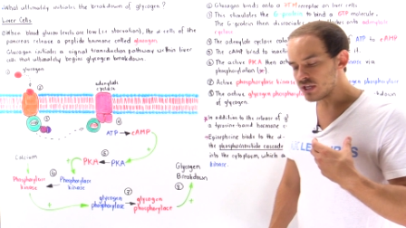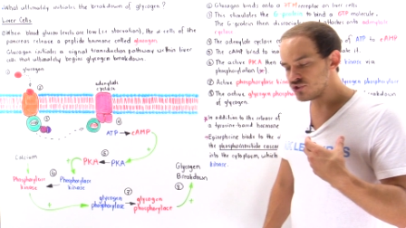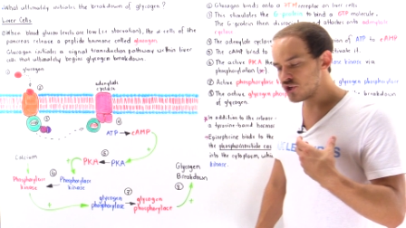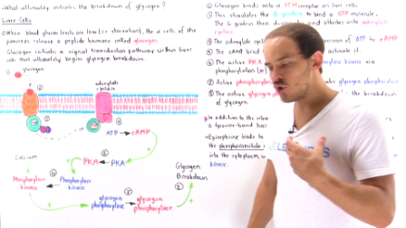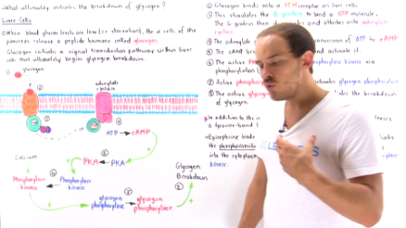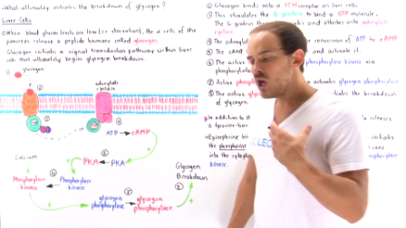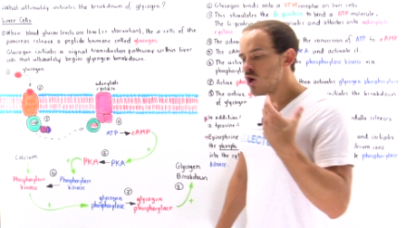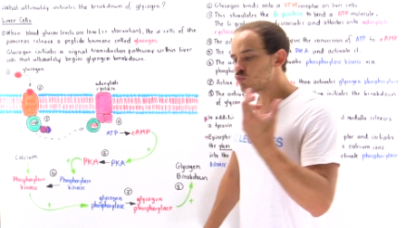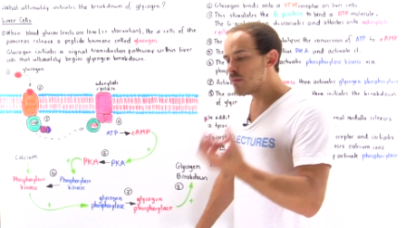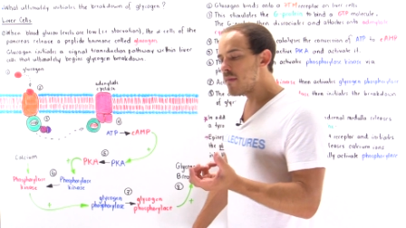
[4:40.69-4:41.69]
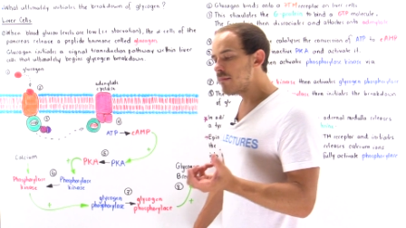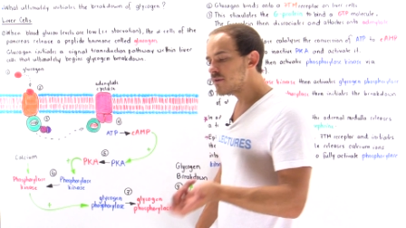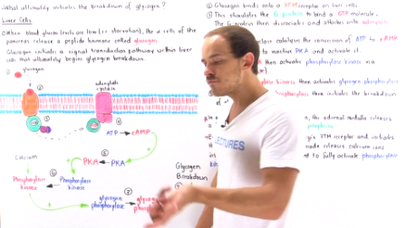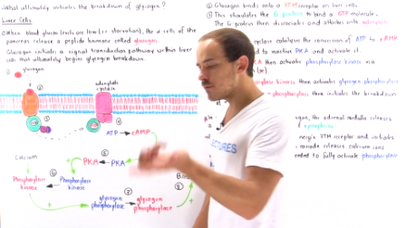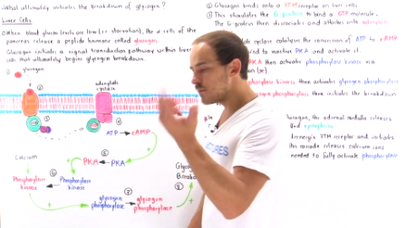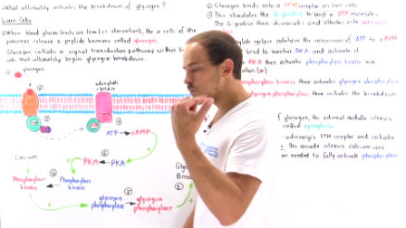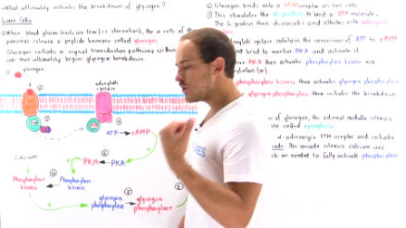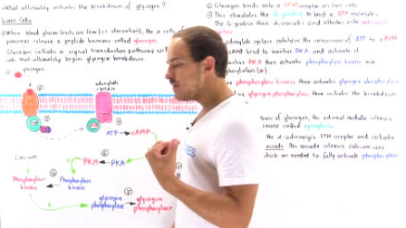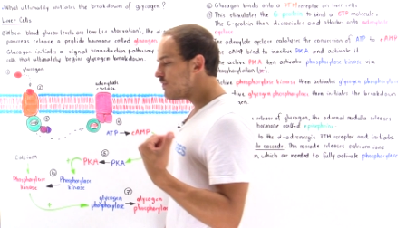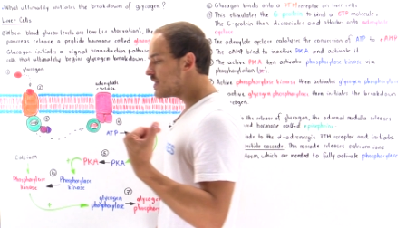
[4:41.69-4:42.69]
So remember from a
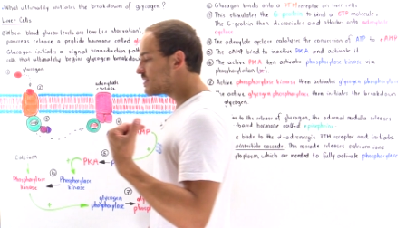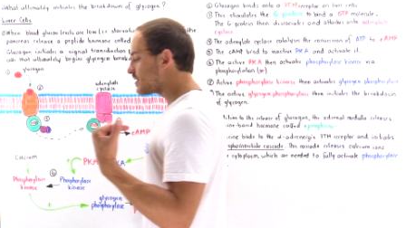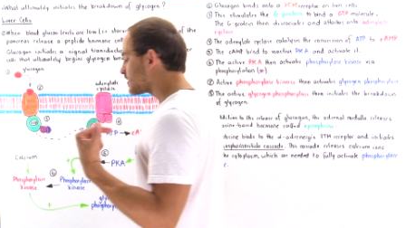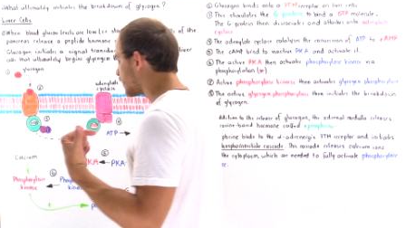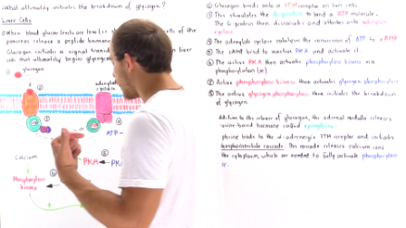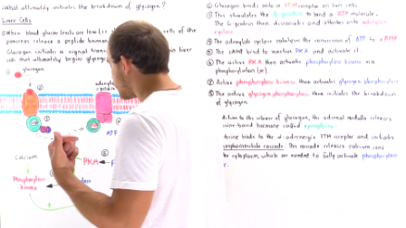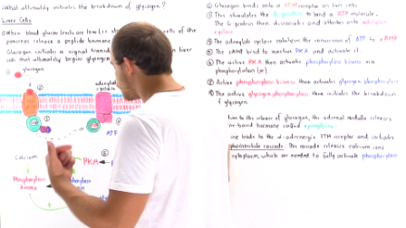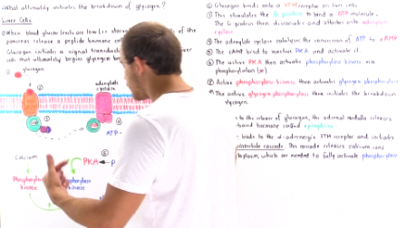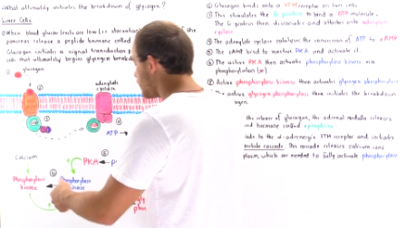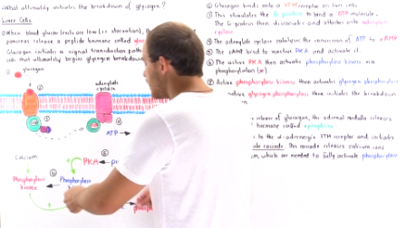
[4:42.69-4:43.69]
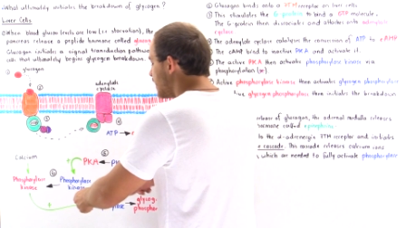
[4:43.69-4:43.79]
previous discussion